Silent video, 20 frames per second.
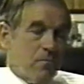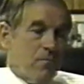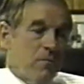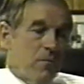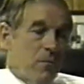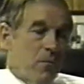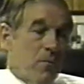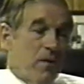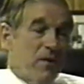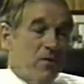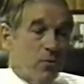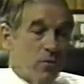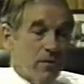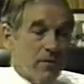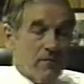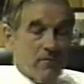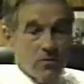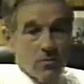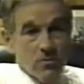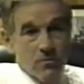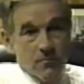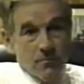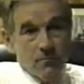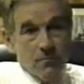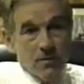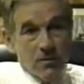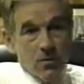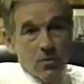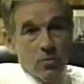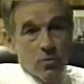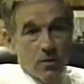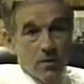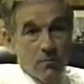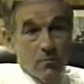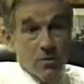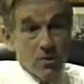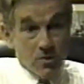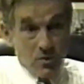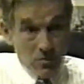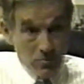minority views from the Gold
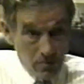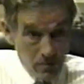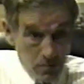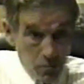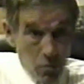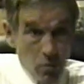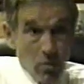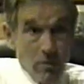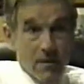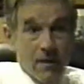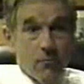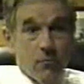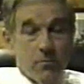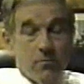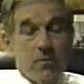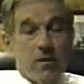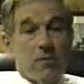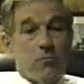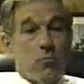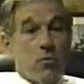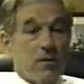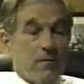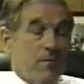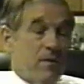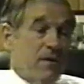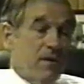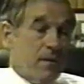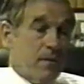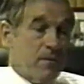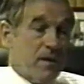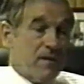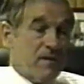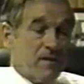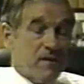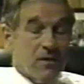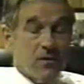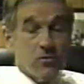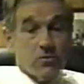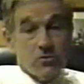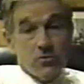Commission report that would have been done about
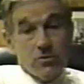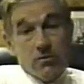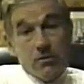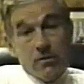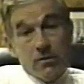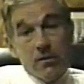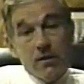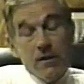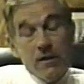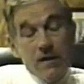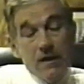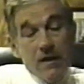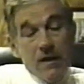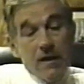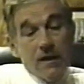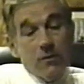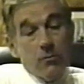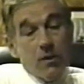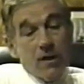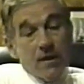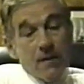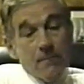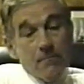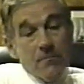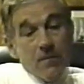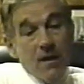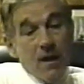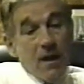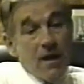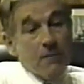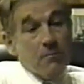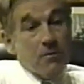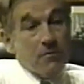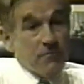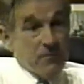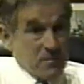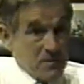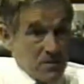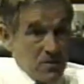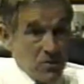10 years earlier. Anyway, I'm a
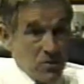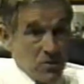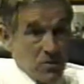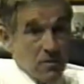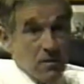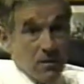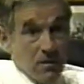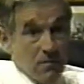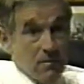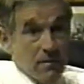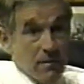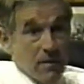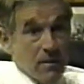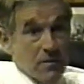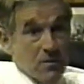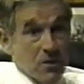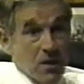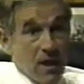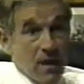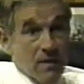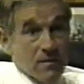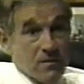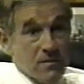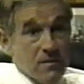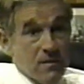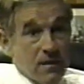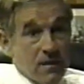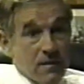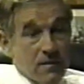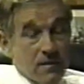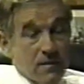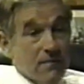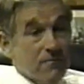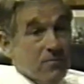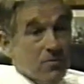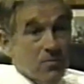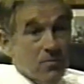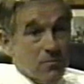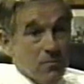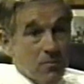physician here in Lake Jackson. I
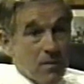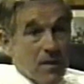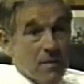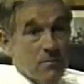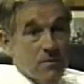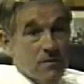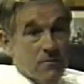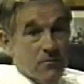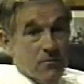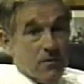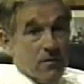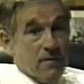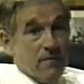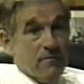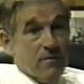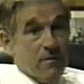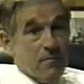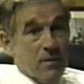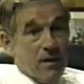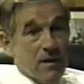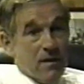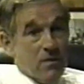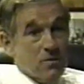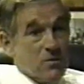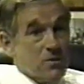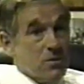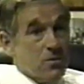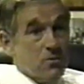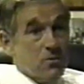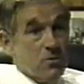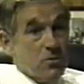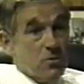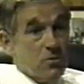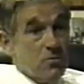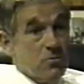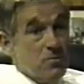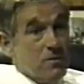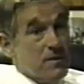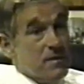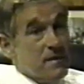deliver babies for a living, but I also
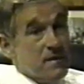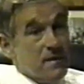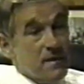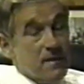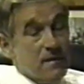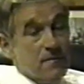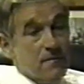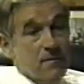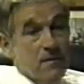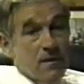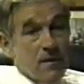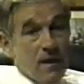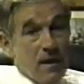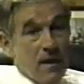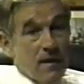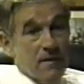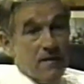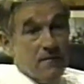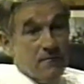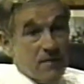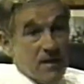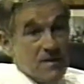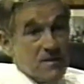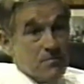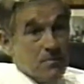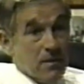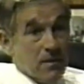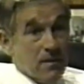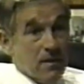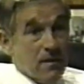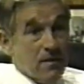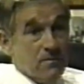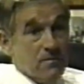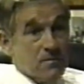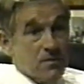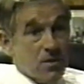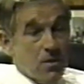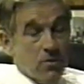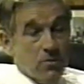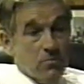do an investment letter.
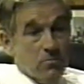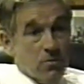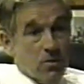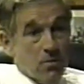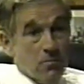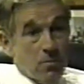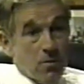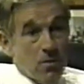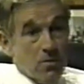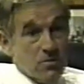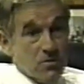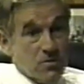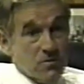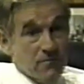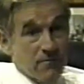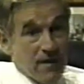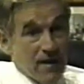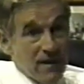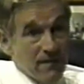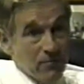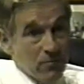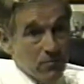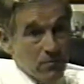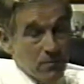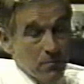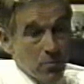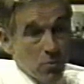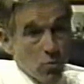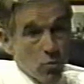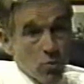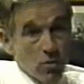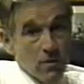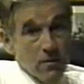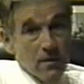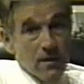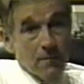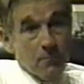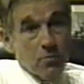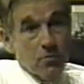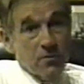It's called the Ron Paul Survival
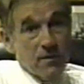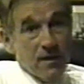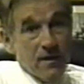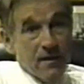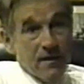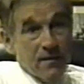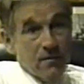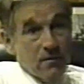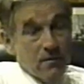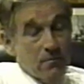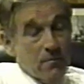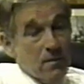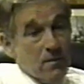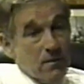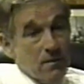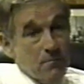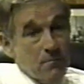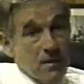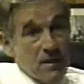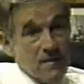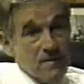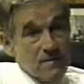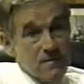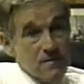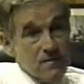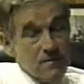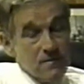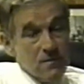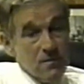Report, and I put that out on a monthly basis.